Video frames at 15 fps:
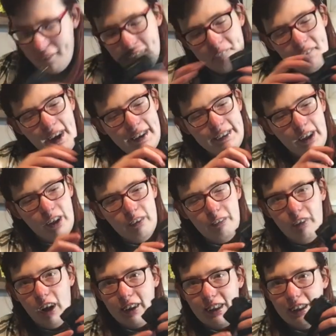my new
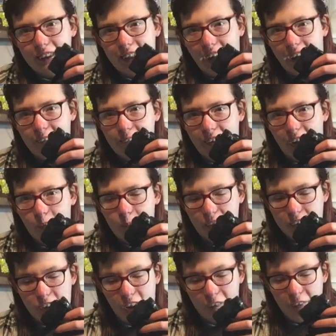vlogging camera,
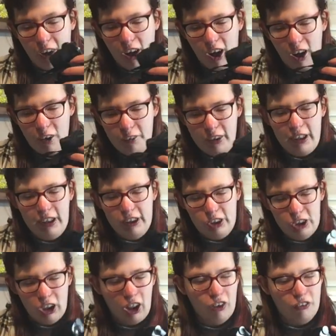which I've only
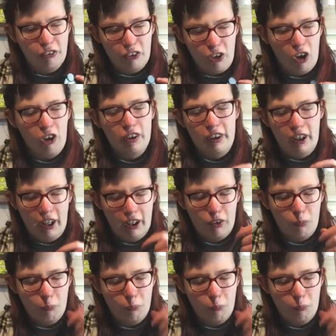just got this